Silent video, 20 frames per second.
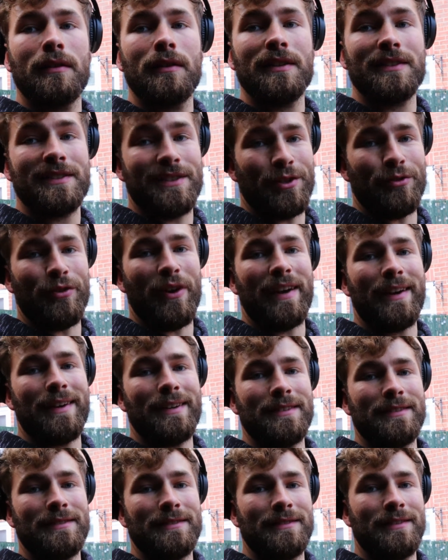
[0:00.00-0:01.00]
still raining,
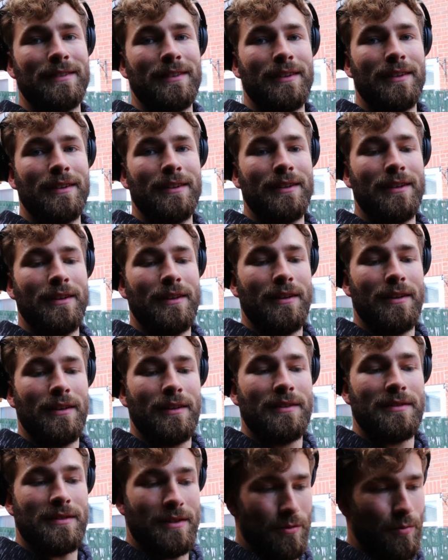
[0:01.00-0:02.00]

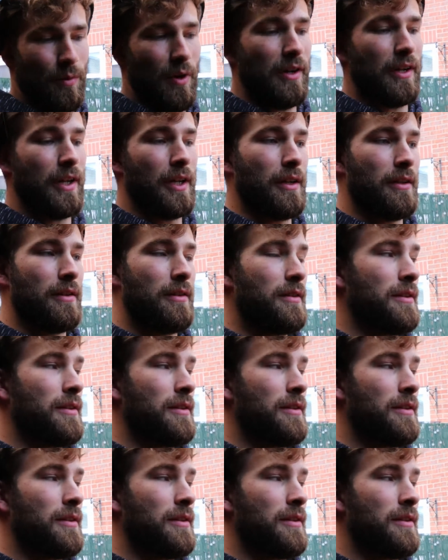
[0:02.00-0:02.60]
still working.